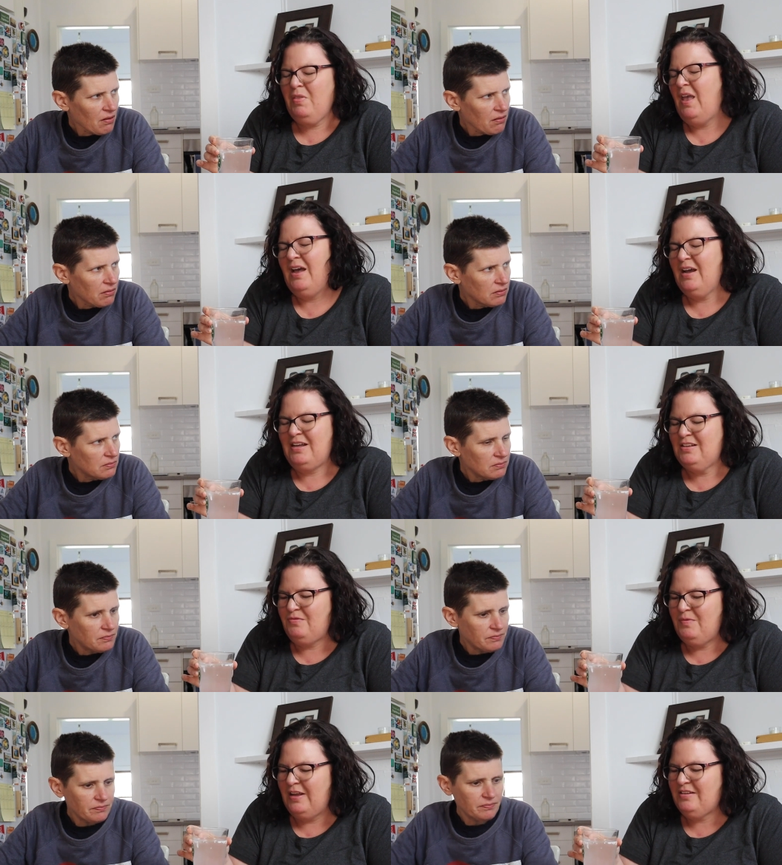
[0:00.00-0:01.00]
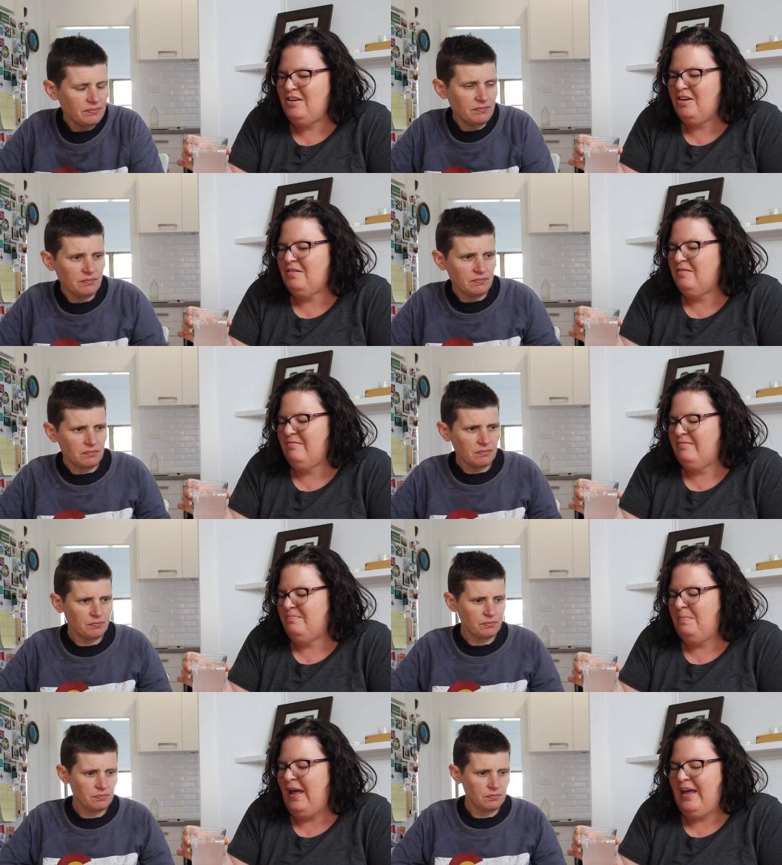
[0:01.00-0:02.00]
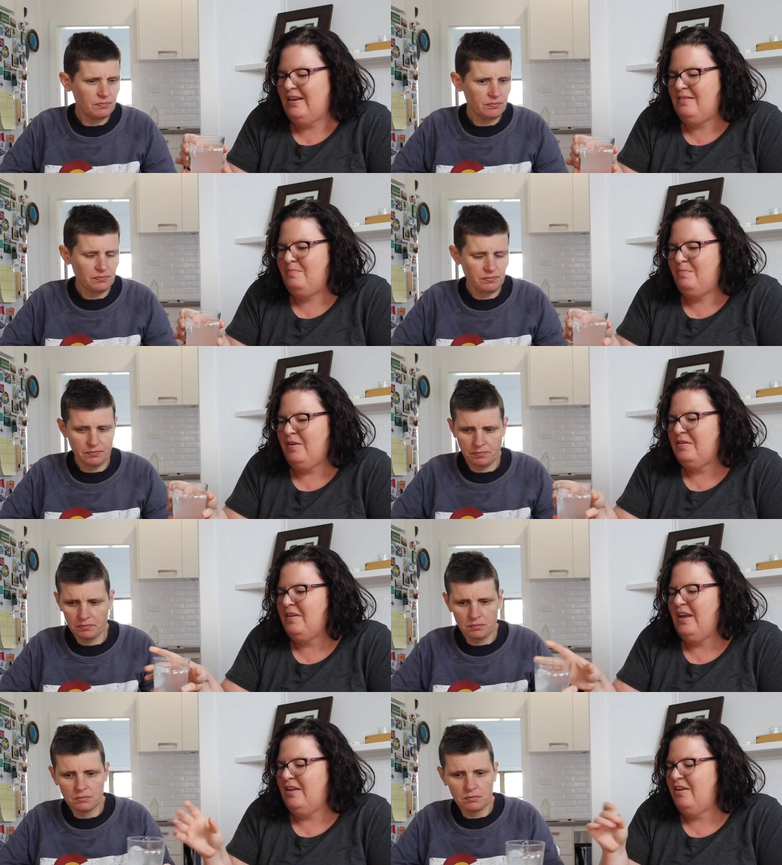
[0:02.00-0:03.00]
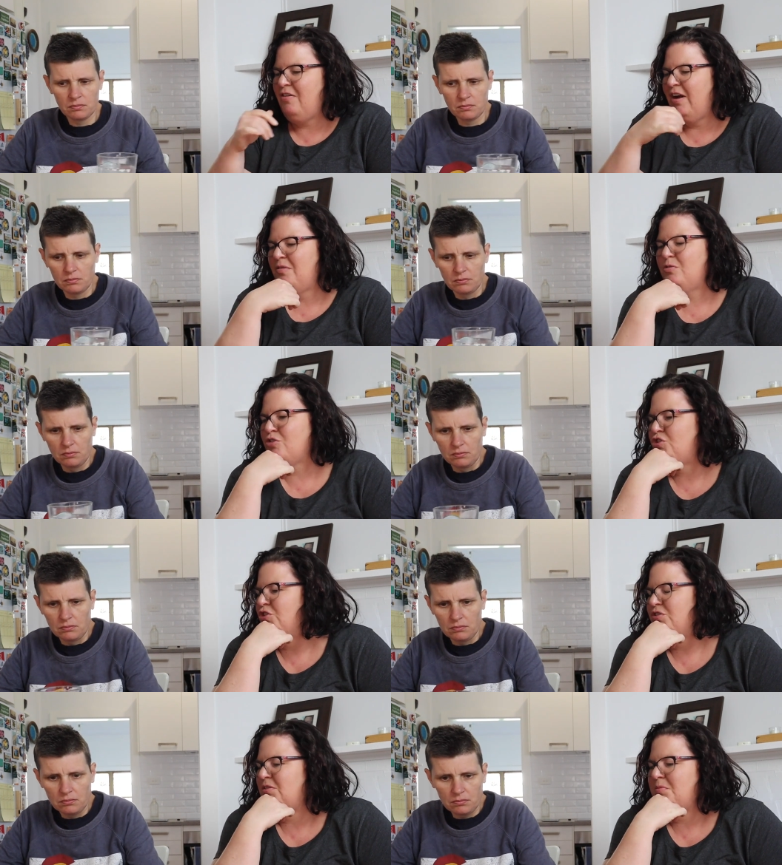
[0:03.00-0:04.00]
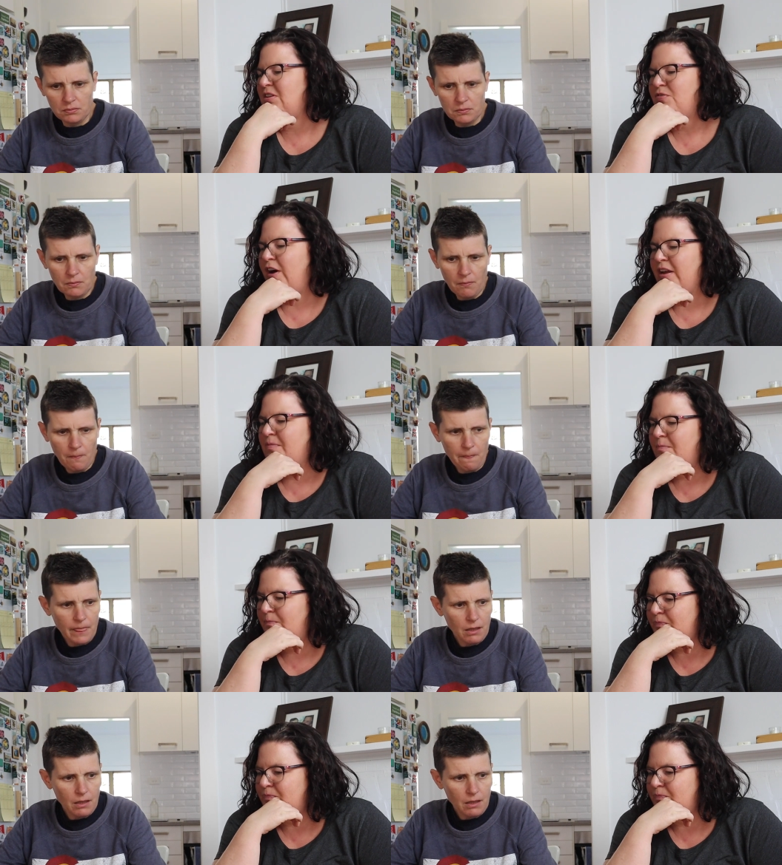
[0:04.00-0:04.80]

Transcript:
Speaker 1: yeah, it's it's not bad, but yeah, you're right. I wouldn't choose it, but it's fine.